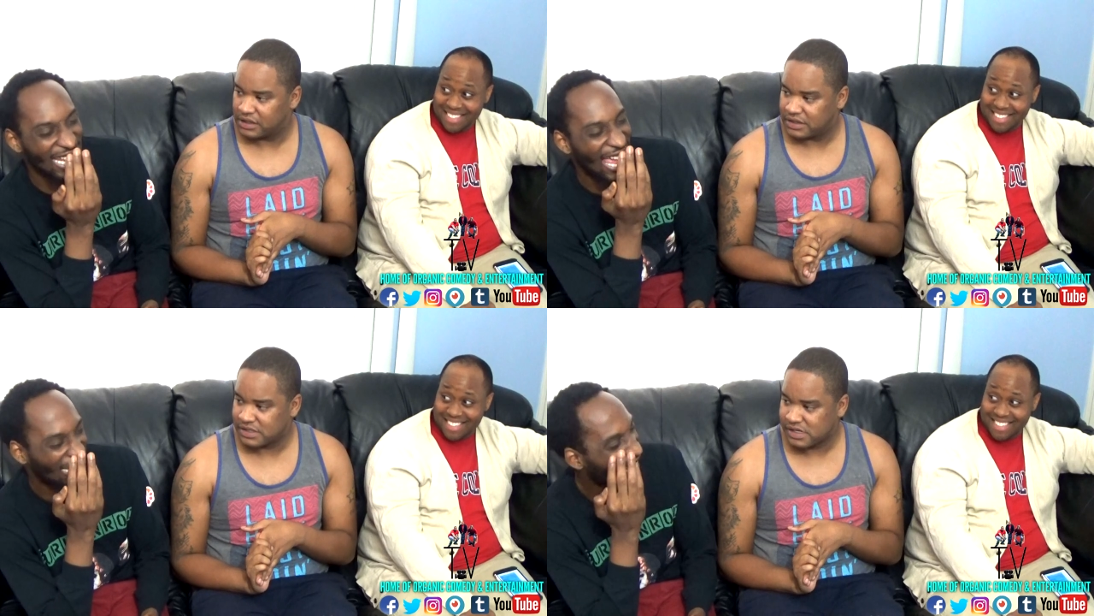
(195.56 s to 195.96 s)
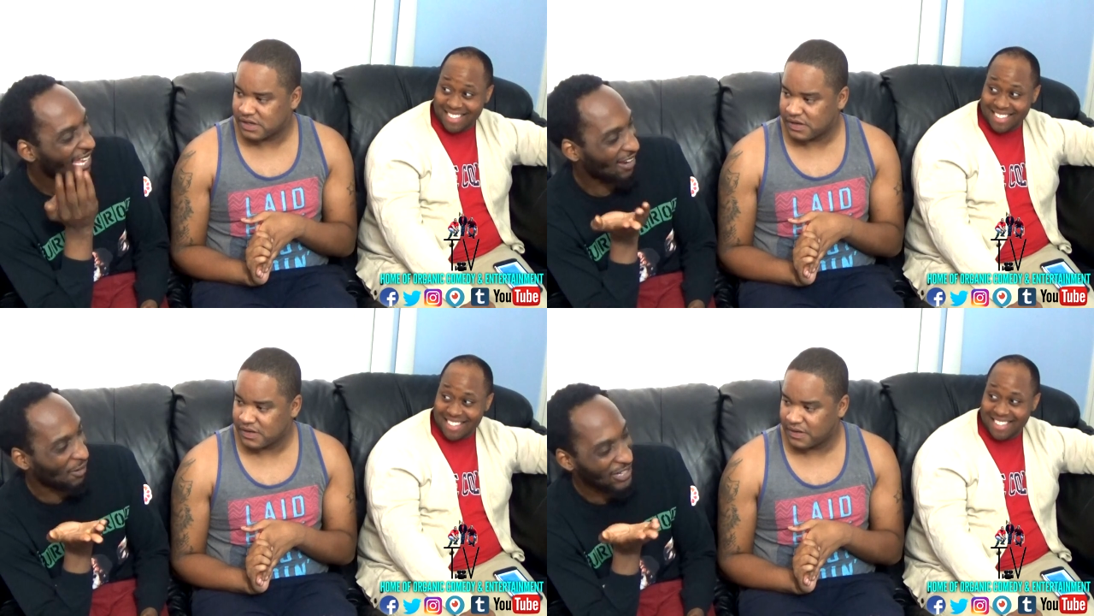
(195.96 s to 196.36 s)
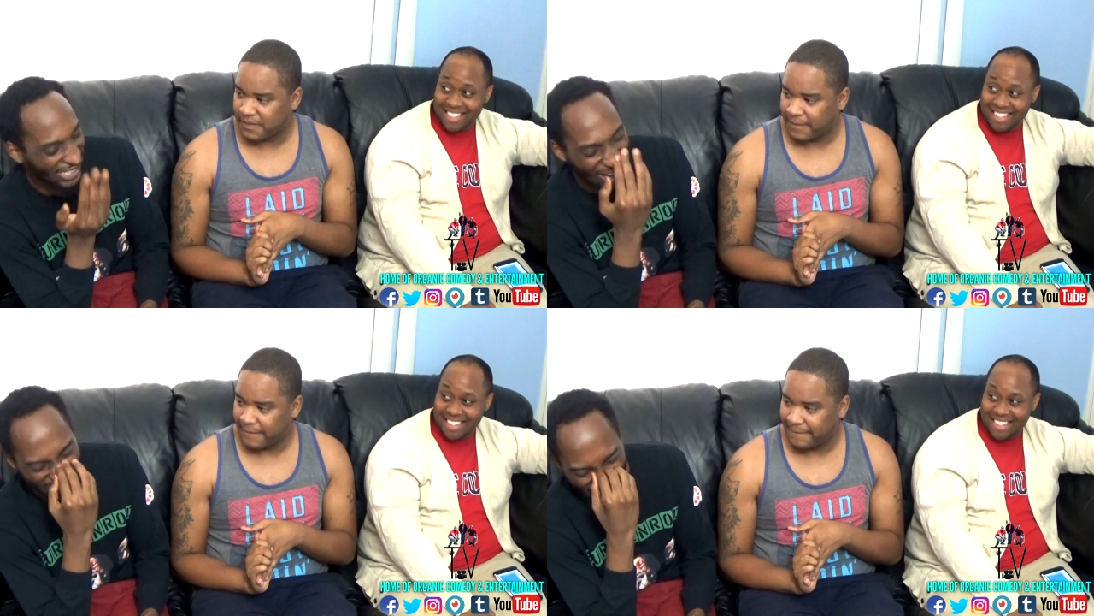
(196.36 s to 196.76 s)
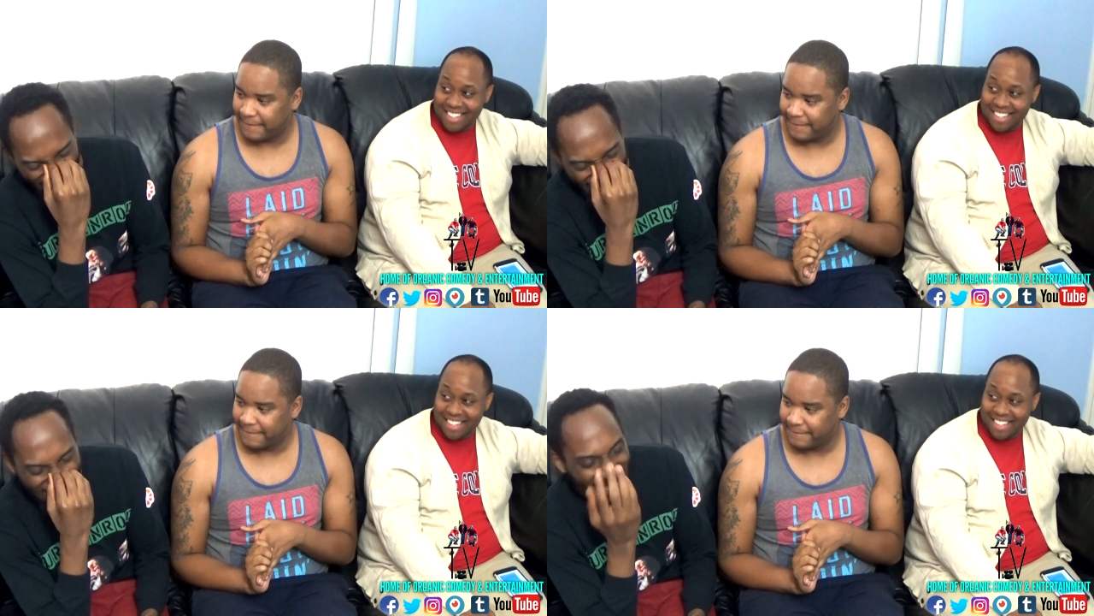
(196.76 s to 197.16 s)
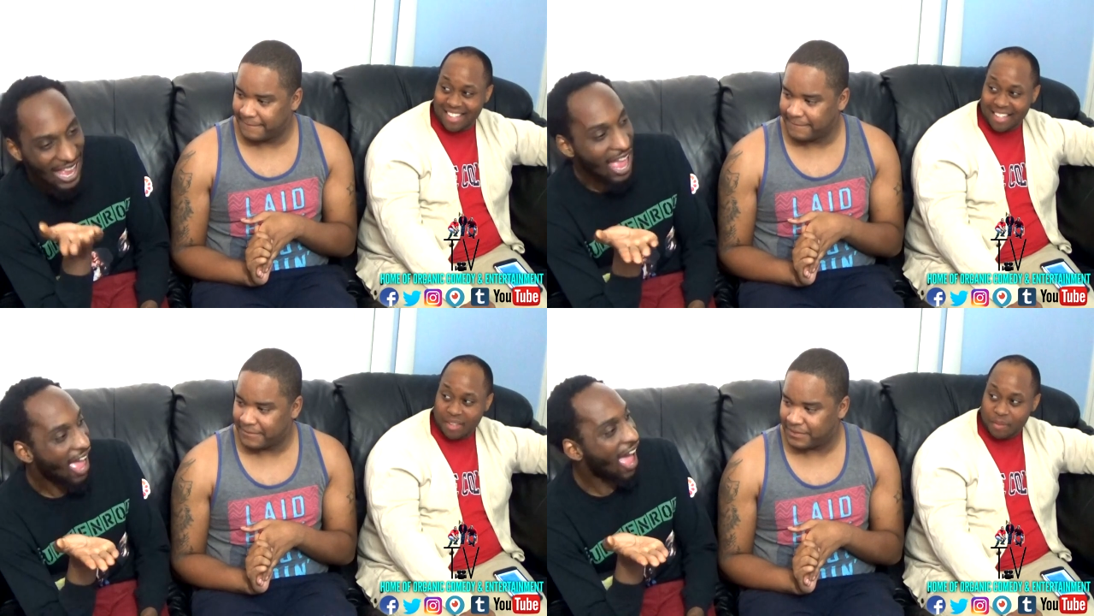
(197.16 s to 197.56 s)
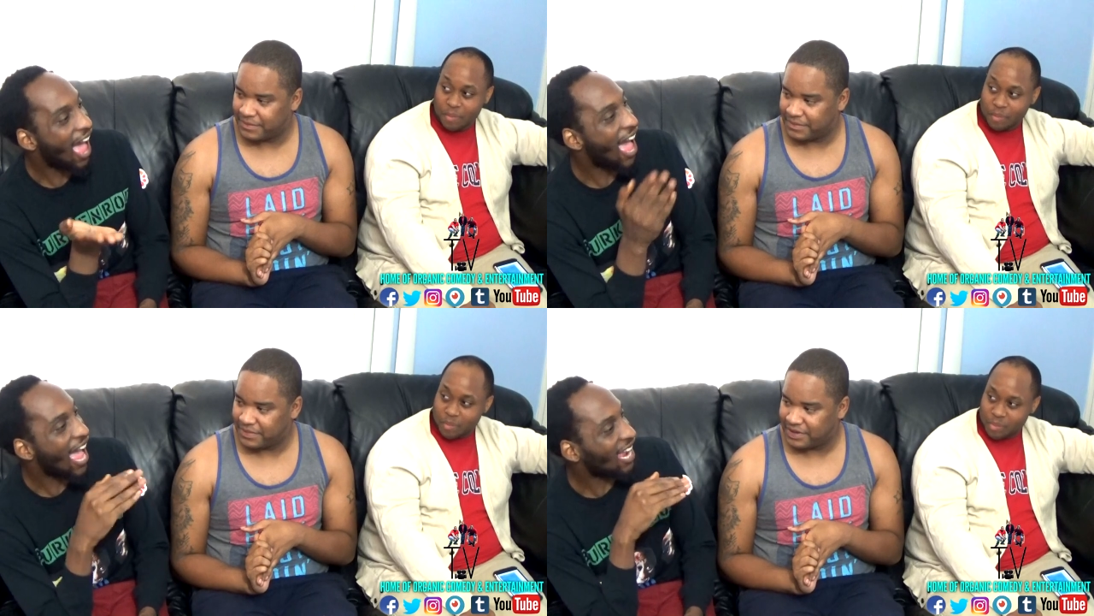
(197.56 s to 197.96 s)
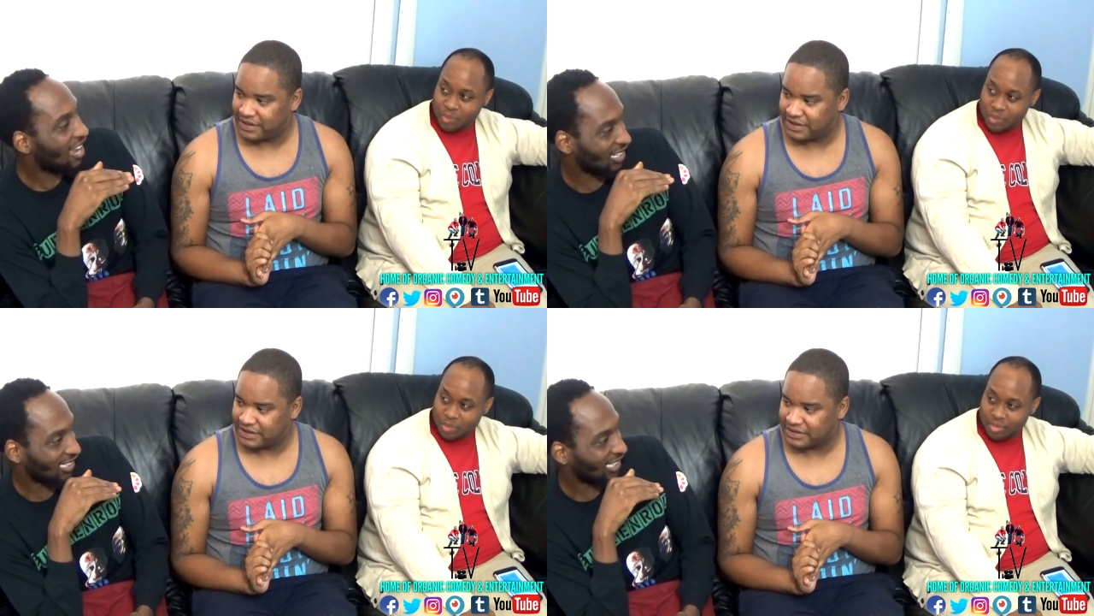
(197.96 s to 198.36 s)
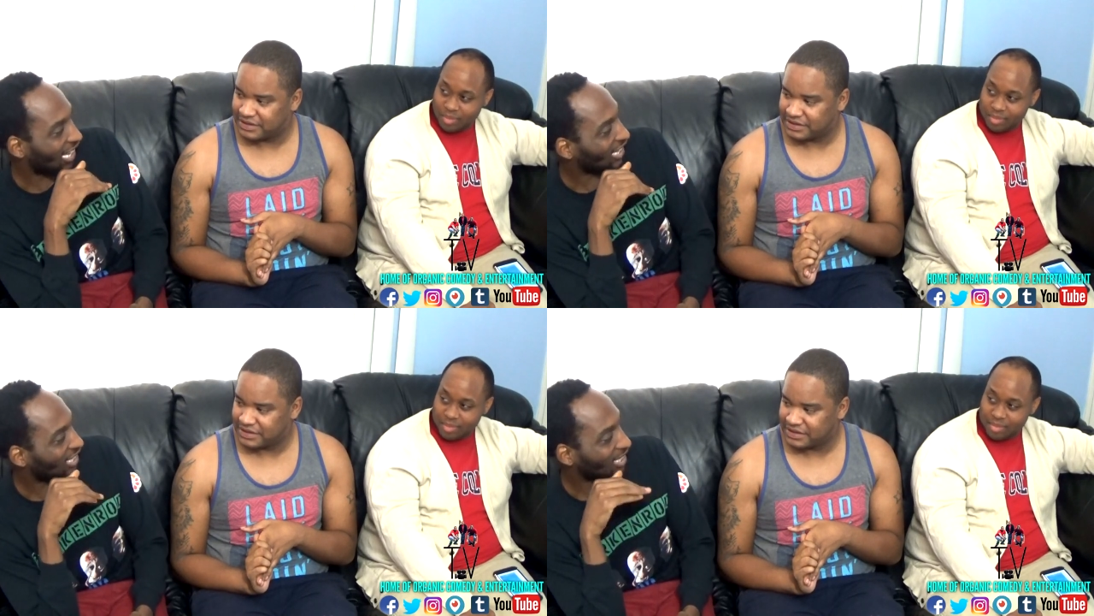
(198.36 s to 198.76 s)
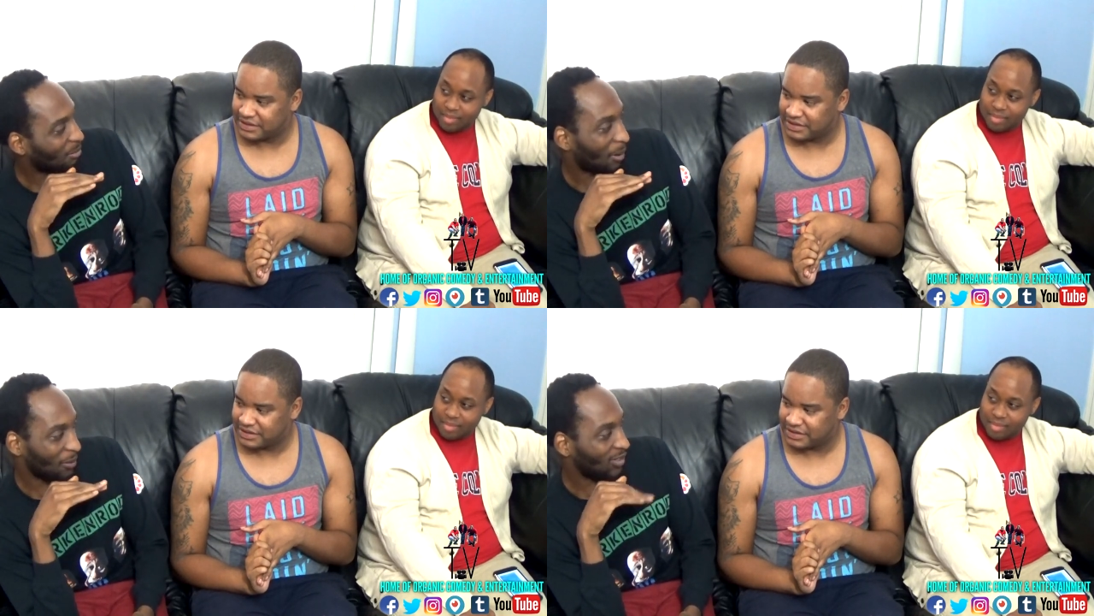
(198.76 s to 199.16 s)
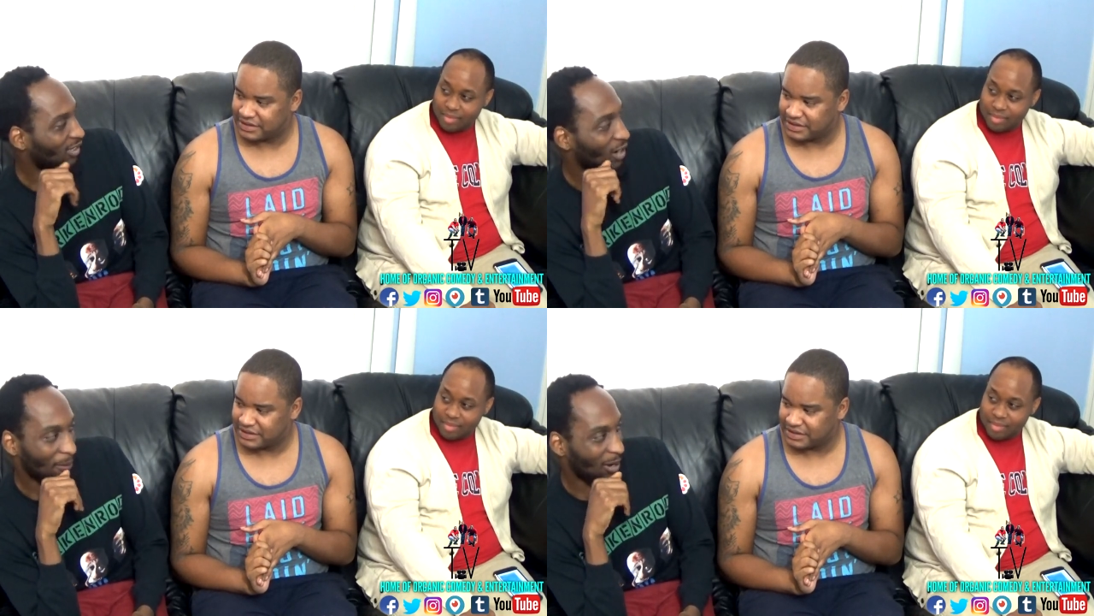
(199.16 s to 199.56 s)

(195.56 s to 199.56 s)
Speaker 1: like reached out to us, I honestly think she's just purposely jumping